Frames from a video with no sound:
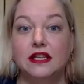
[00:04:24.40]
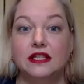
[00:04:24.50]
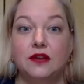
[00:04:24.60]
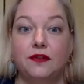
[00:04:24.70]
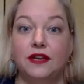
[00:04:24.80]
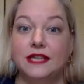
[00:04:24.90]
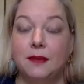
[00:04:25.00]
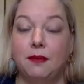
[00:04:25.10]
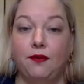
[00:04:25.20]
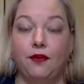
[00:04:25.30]
So for
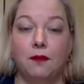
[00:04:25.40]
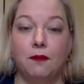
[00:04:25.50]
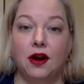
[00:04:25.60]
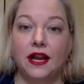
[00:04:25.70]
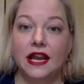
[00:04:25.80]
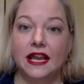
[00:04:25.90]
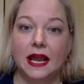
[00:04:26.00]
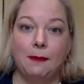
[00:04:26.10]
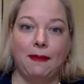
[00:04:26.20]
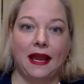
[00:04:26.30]
example, for a marketing
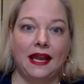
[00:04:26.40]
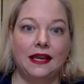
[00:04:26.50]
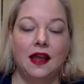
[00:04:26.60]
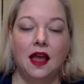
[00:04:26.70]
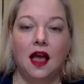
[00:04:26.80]
campaign,